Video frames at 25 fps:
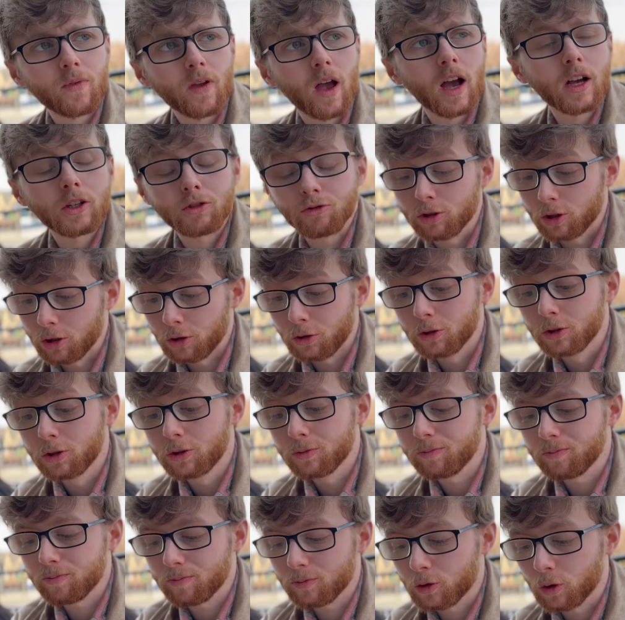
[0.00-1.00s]
That's really good.
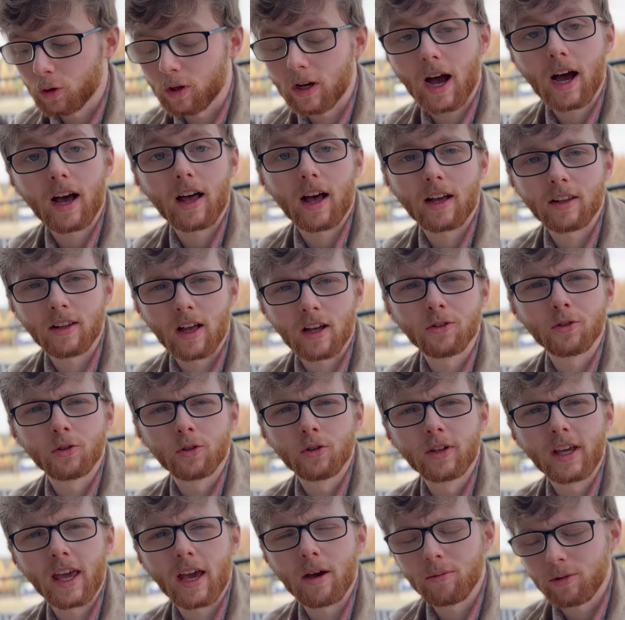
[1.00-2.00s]
So I
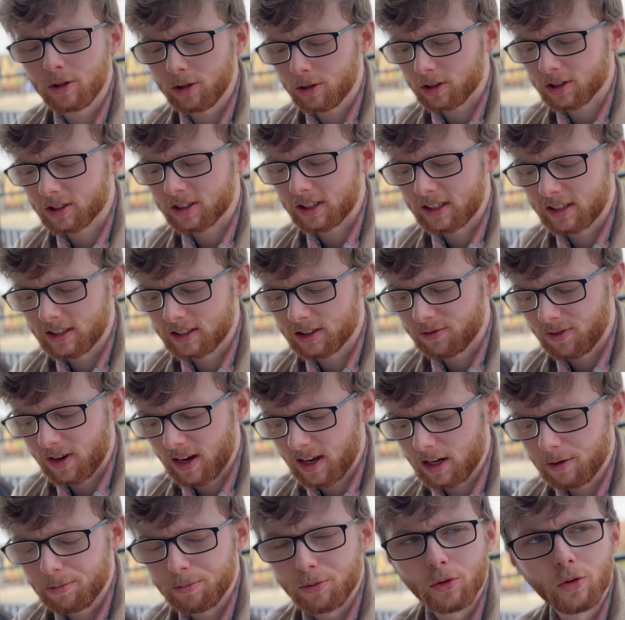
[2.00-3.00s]
do get what you're saying, it's
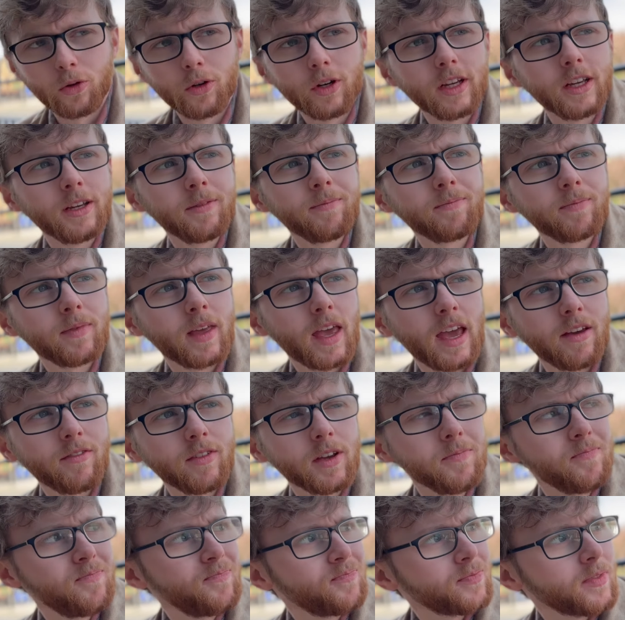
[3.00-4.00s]
very purey,
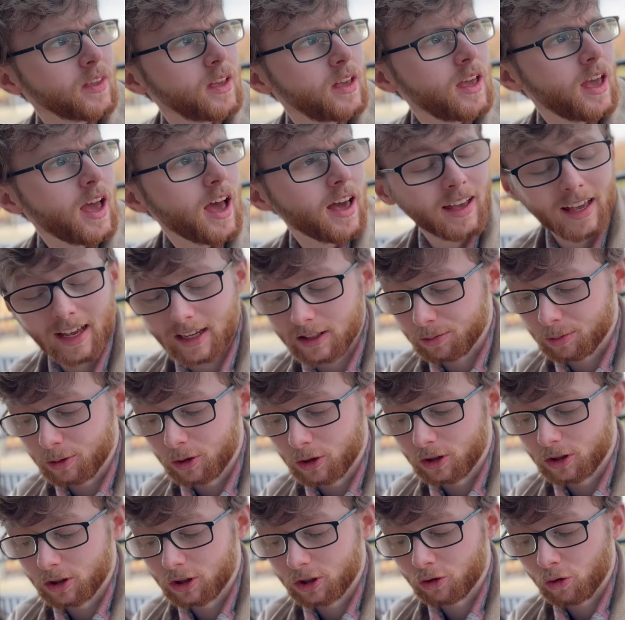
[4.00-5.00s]
heavy. I think that's
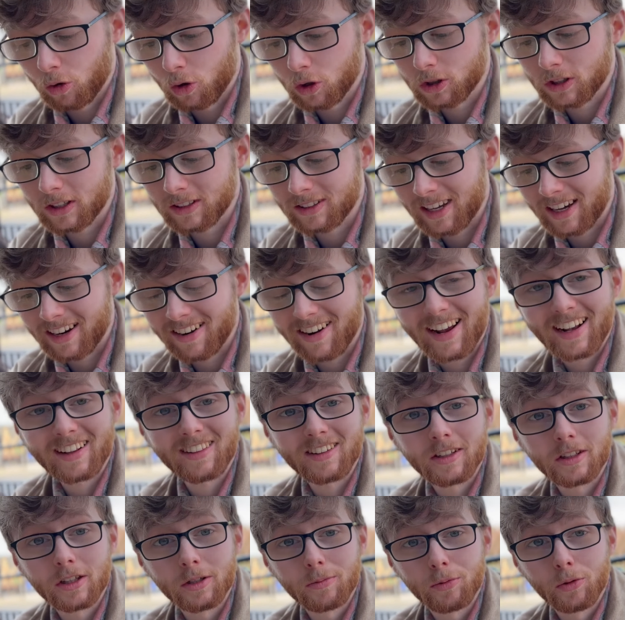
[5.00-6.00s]
because the straw's directly
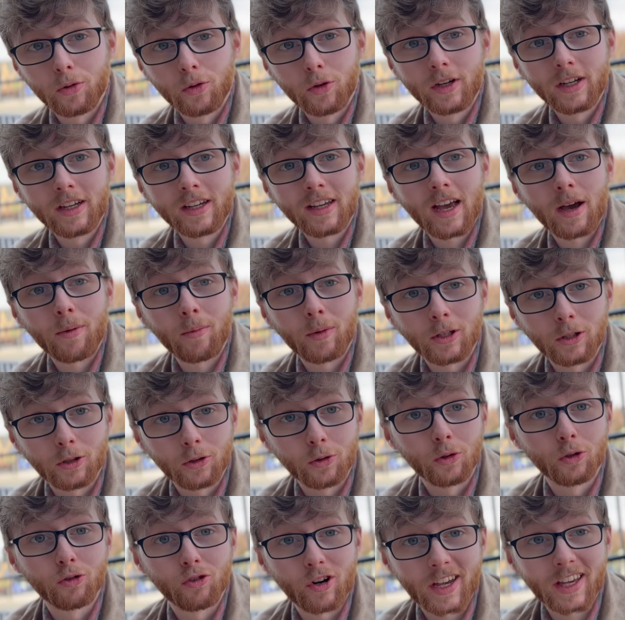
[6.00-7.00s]
in the purey, and when you
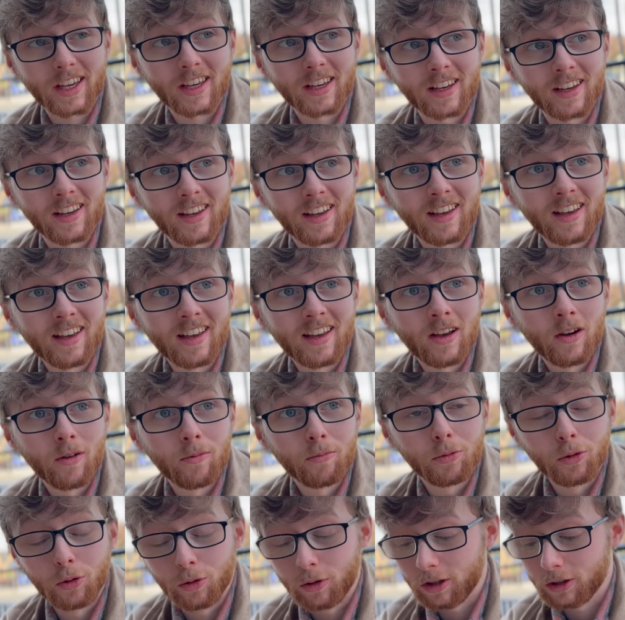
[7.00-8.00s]
do drink it,
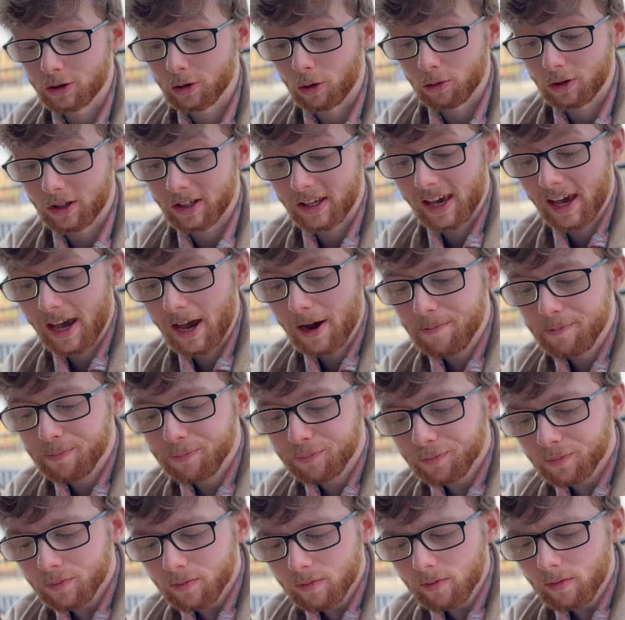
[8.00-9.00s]
purey's all you get.
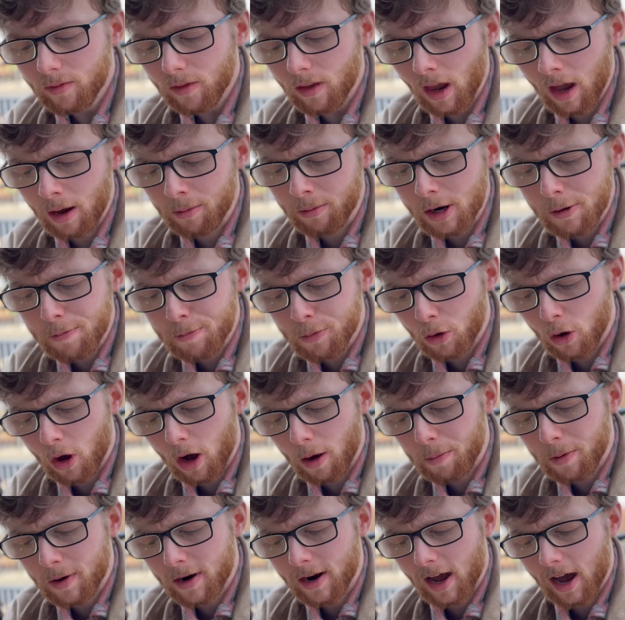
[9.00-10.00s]
I'm going to pull it
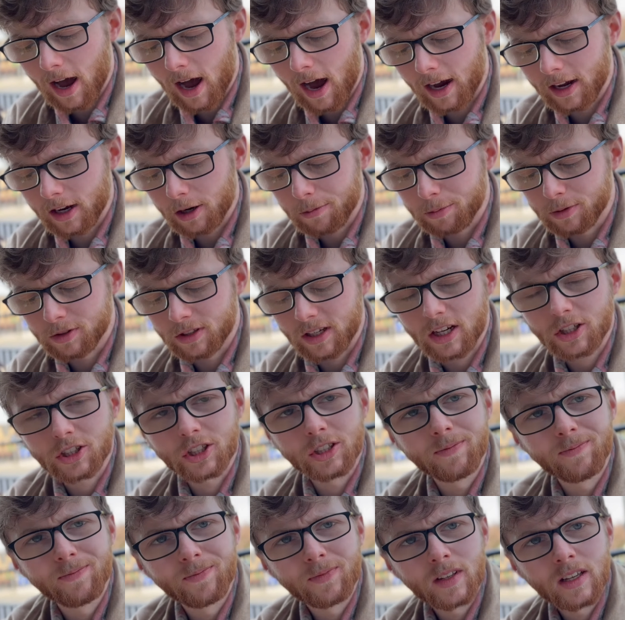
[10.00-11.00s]
up into a higher
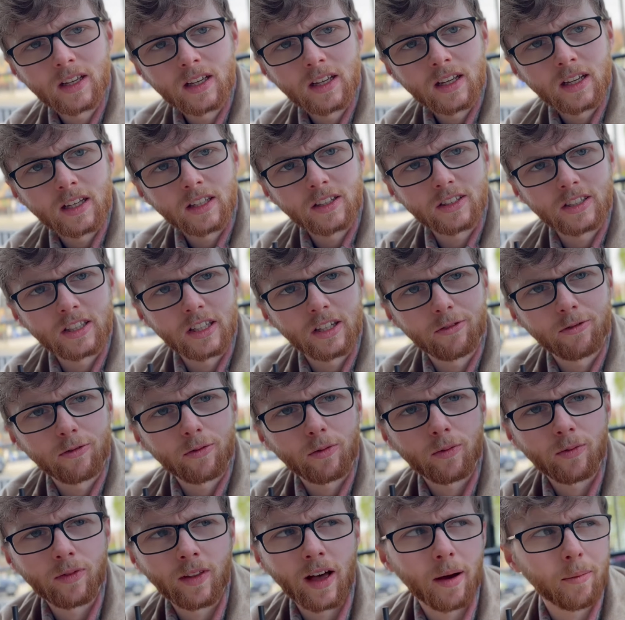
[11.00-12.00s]
position and see if
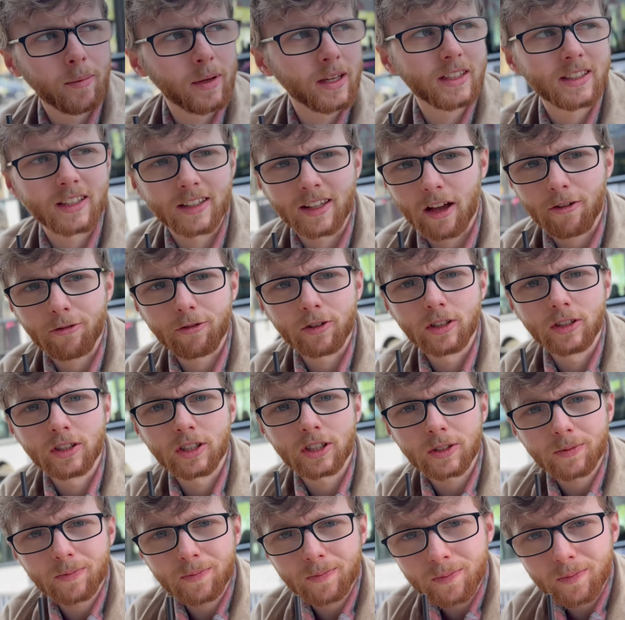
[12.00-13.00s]
that makes a difference.